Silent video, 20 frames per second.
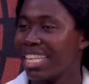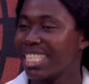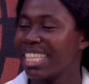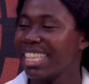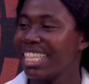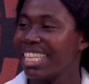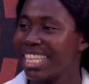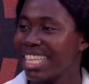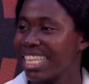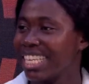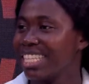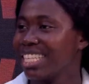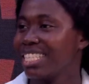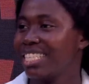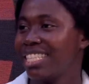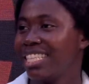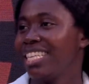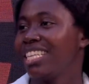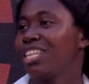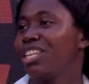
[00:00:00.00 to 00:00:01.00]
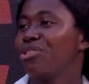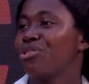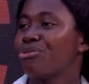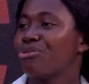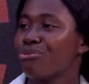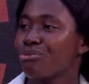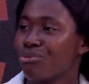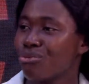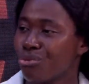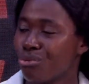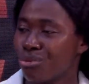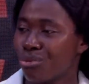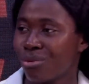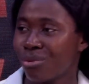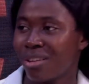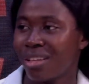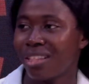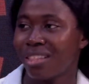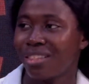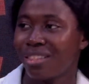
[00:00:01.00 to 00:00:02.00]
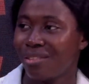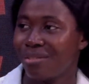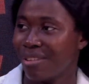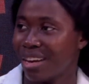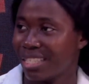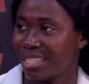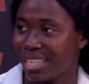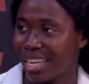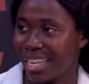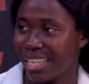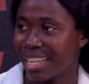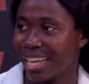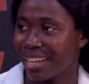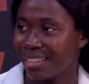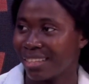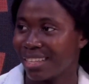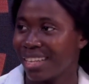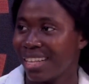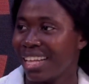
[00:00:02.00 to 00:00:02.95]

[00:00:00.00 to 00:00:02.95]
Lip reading: is leaking through the vagina.